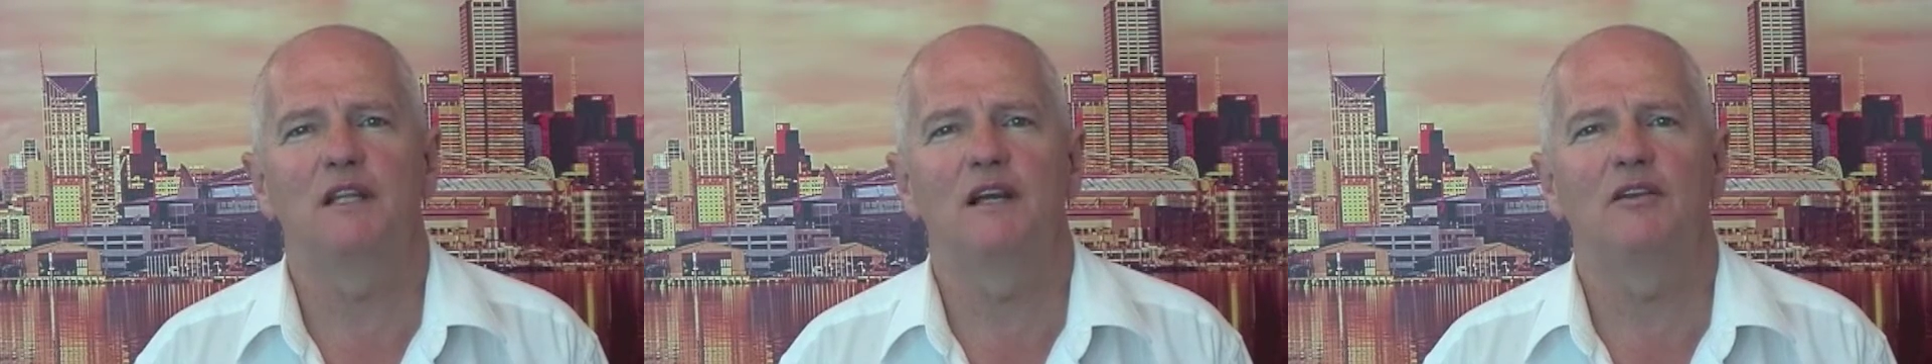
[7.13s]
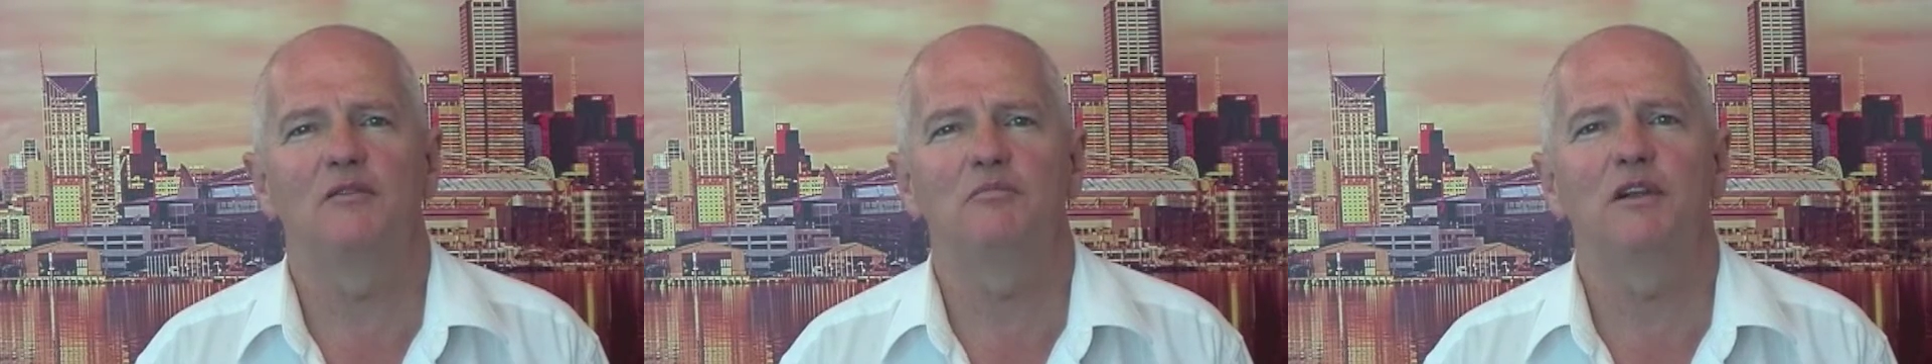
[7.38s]

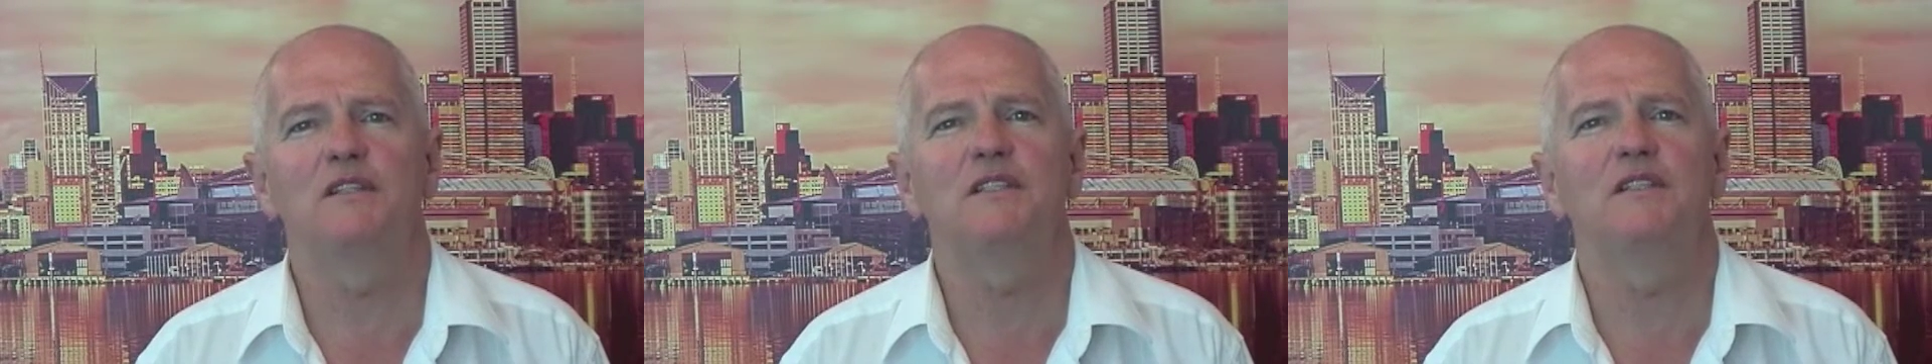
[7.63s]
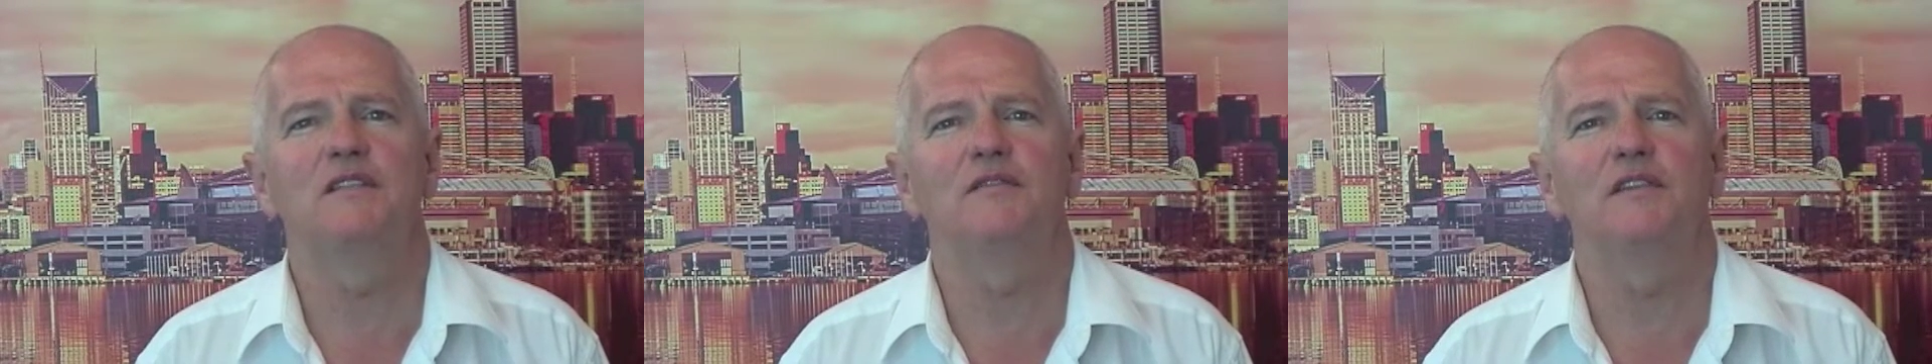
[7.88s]
current
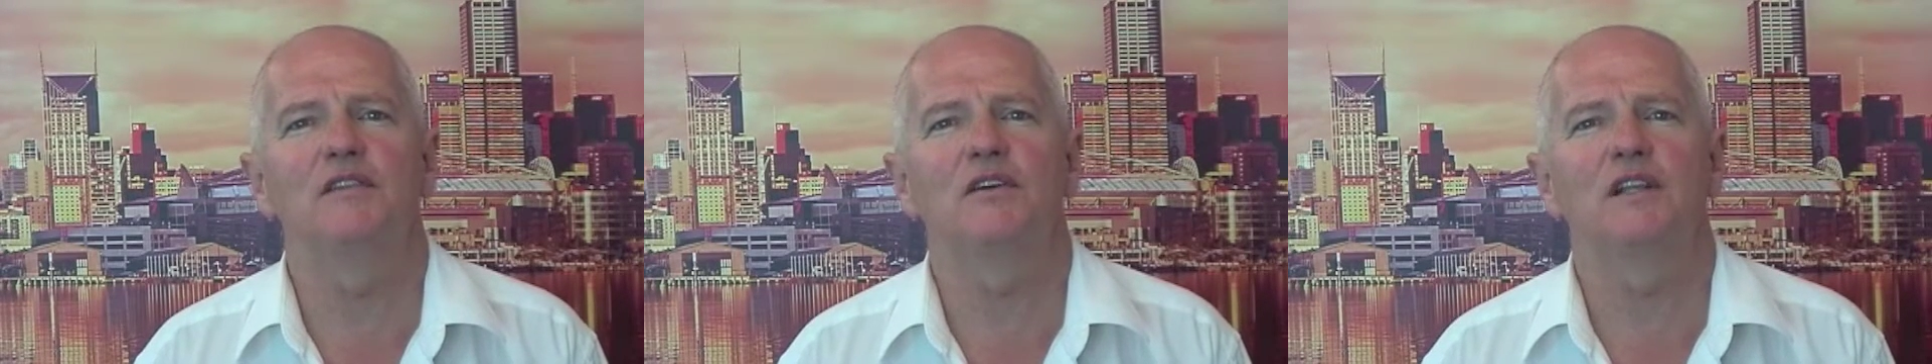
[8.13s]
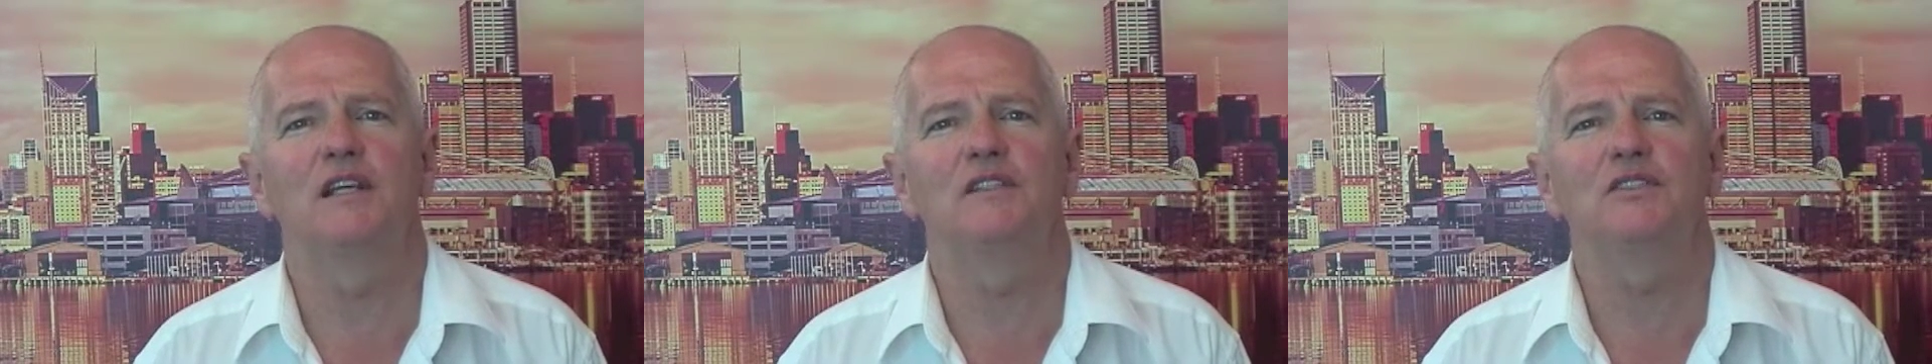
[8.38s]
President of the
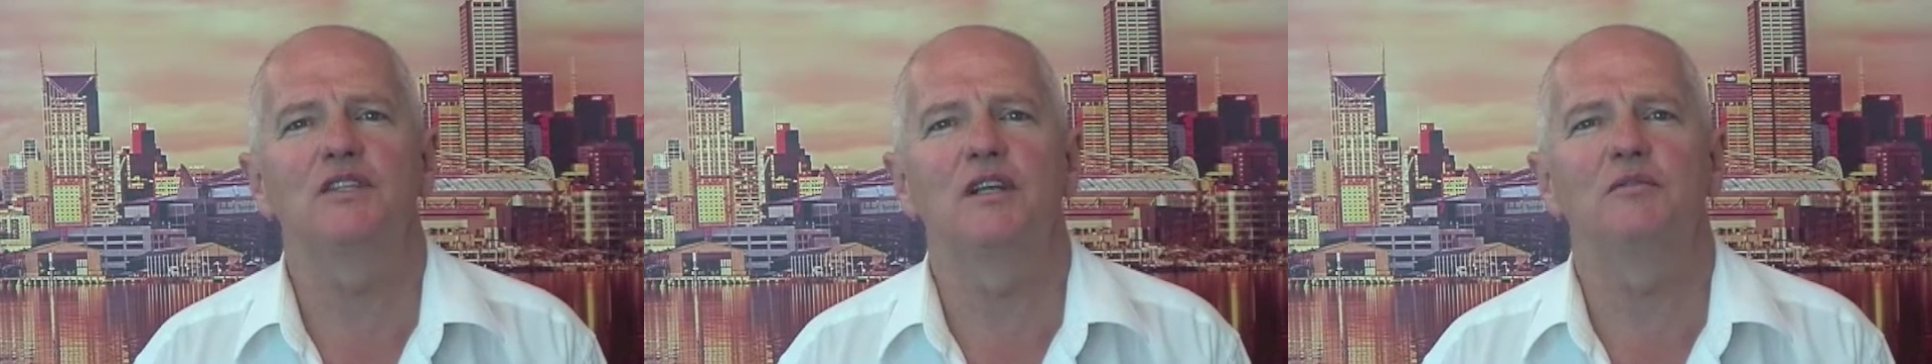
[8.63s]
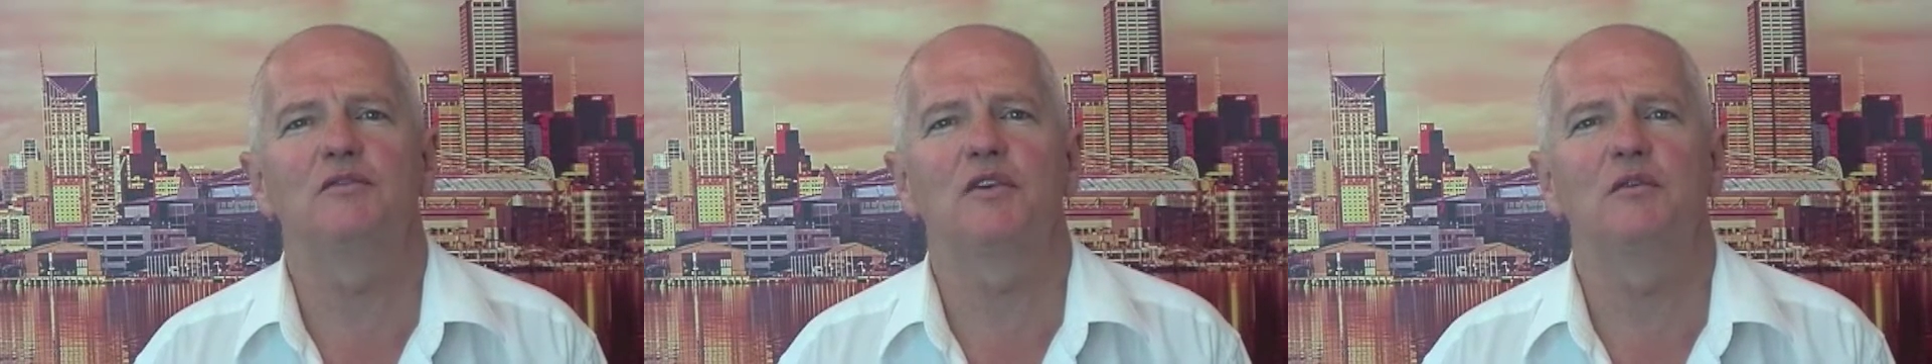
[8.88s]
Docklands
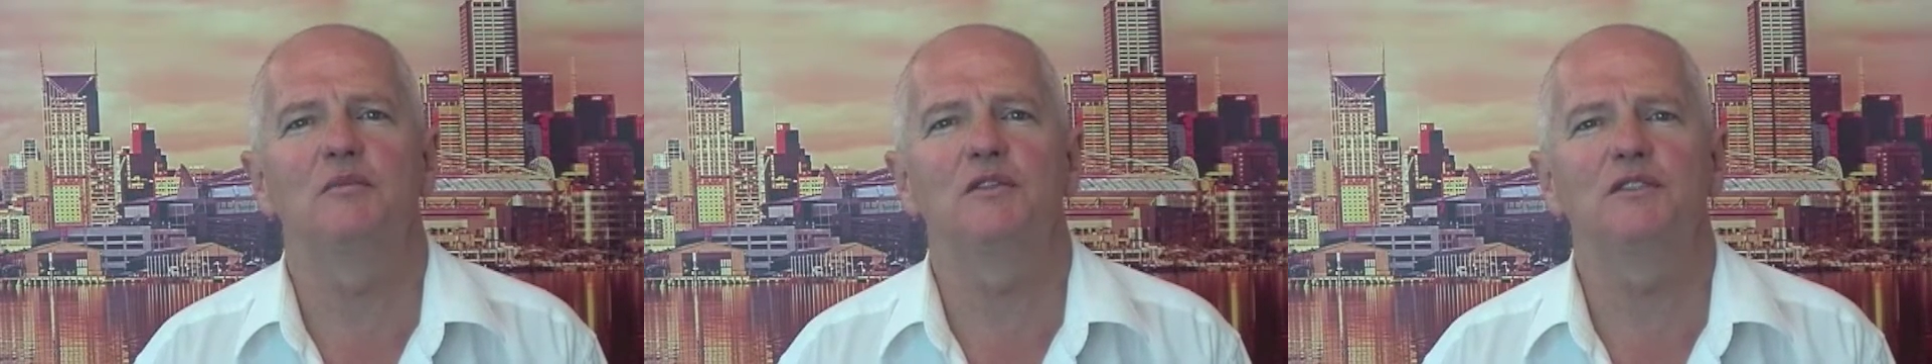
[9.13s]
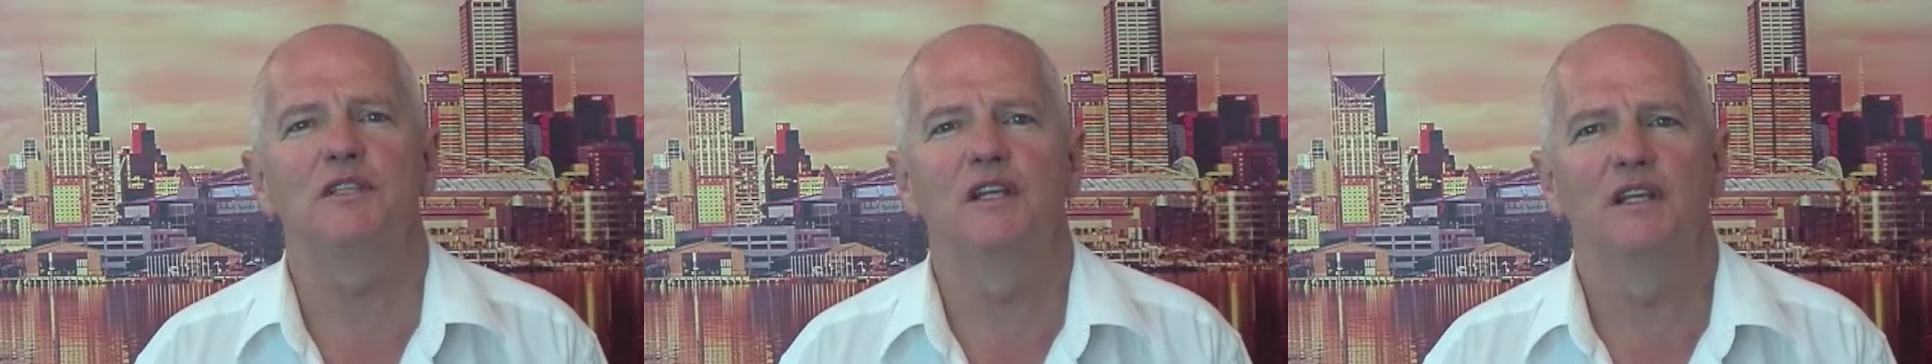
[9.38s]
Chamber of
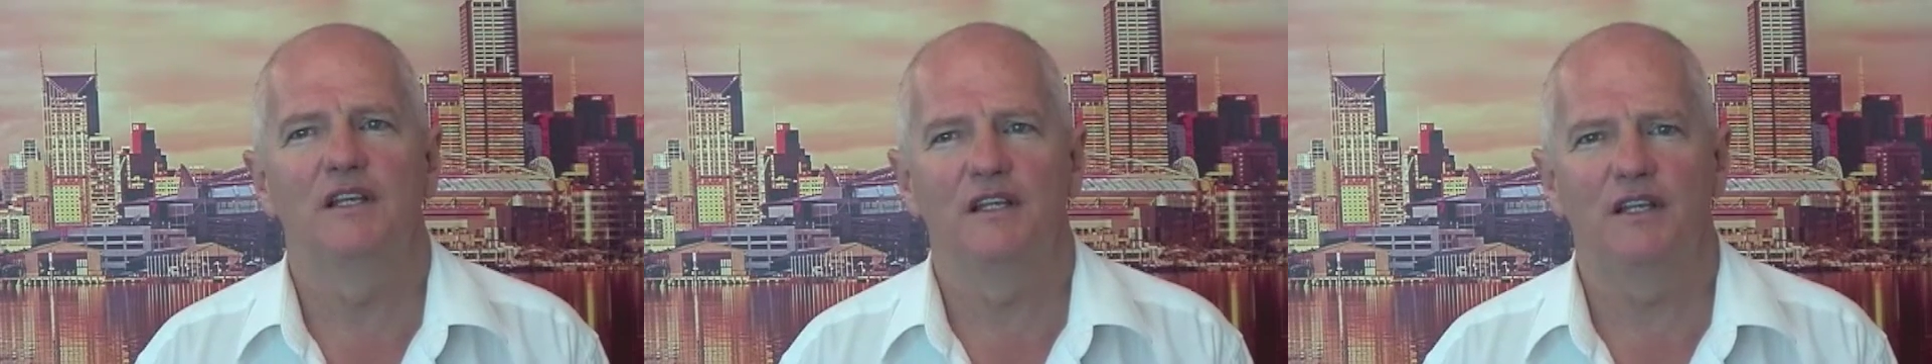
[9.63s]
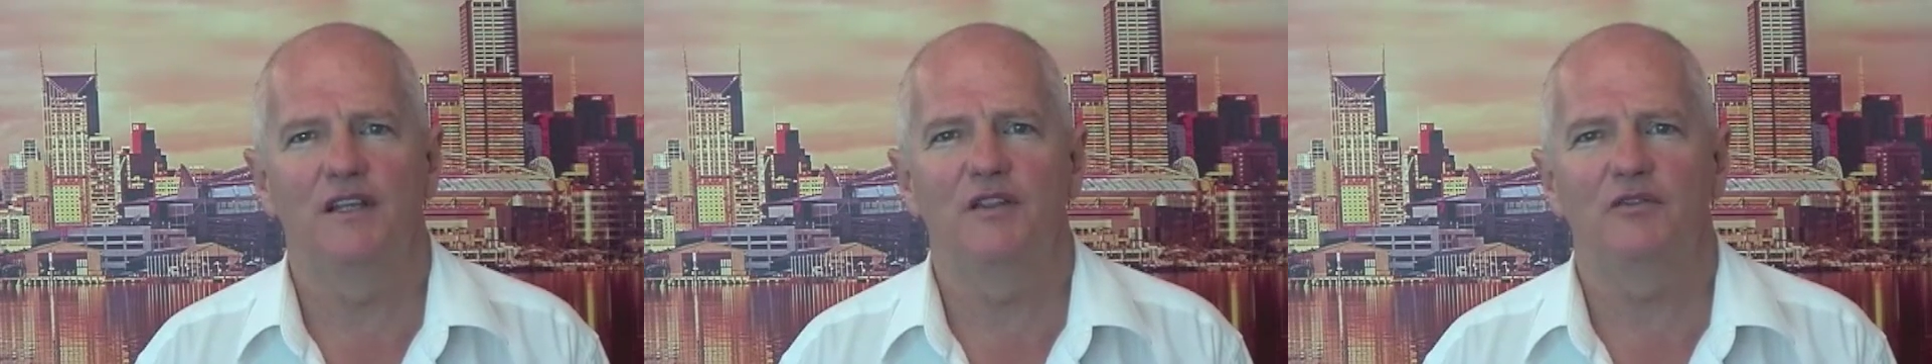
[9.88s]
Commerce,
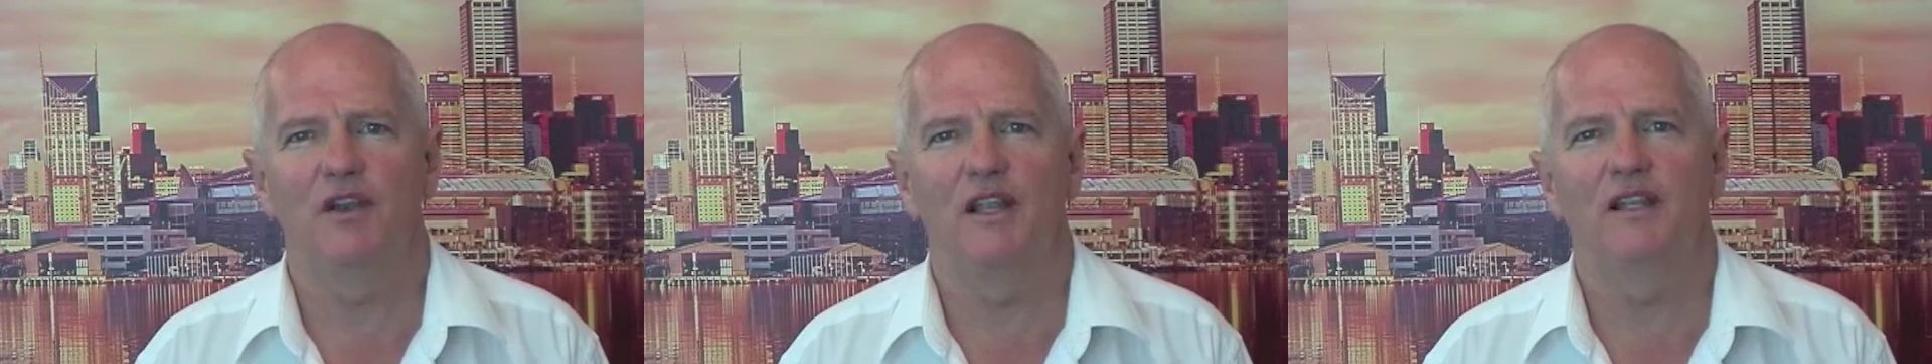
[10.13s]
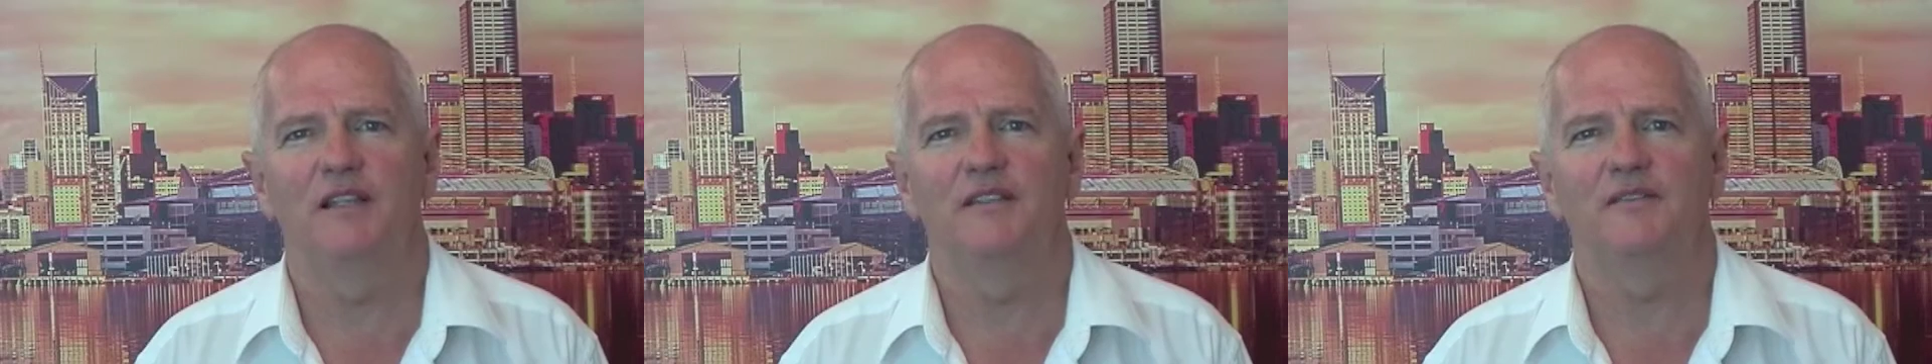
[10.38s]
Keith
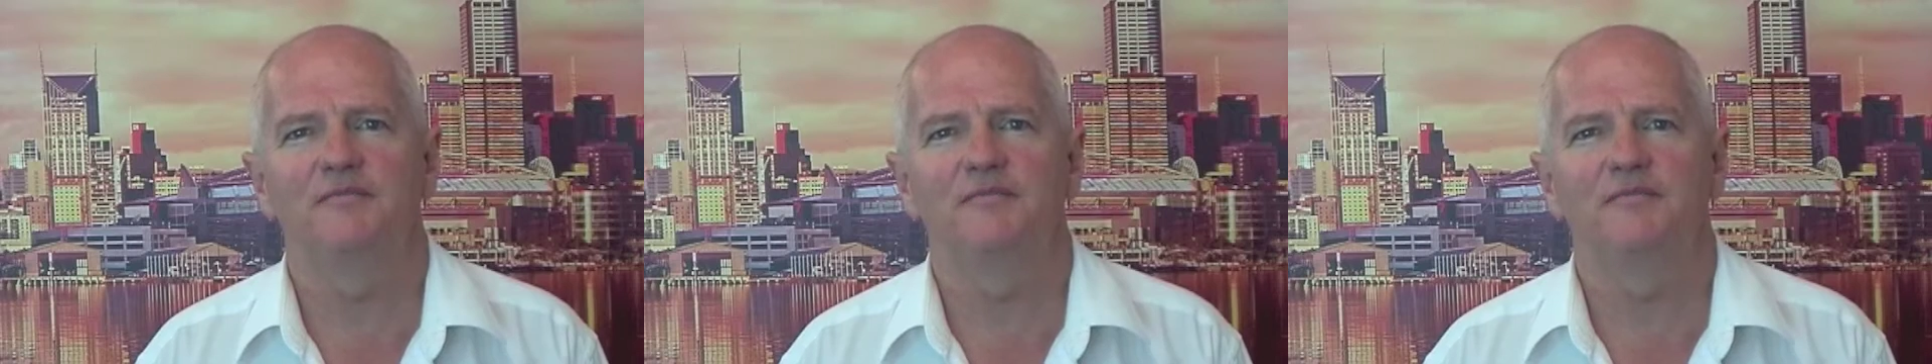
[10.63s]
Rankin.